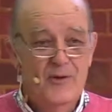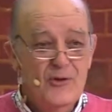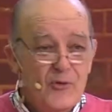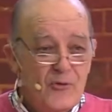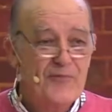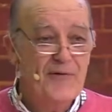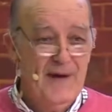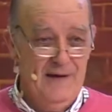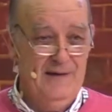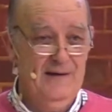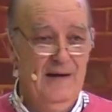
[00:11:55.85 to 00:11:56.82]
your
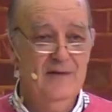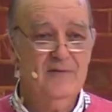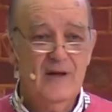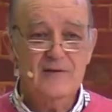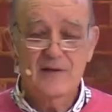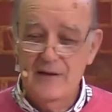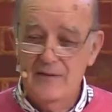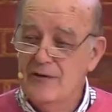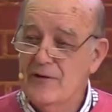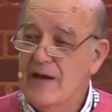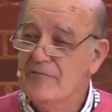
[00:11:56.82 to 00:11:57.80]
friend, and it's
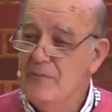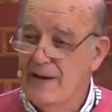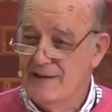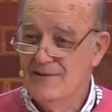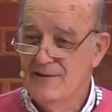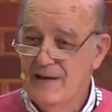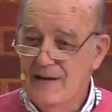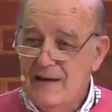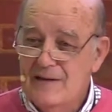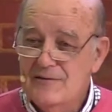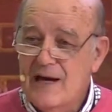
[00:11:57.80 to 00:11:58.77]
that you haven't met.
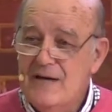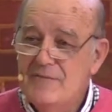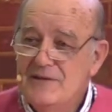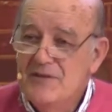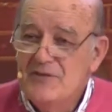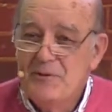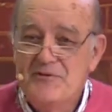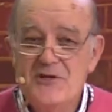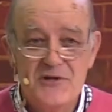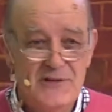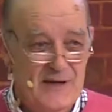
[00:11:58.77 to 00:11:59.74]
It's kind of a
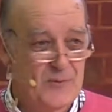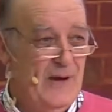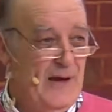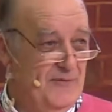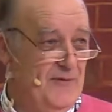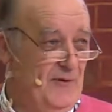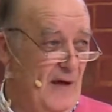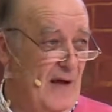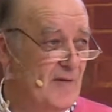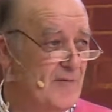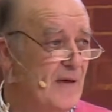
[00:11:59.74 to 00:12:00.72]
disposition that we have to have.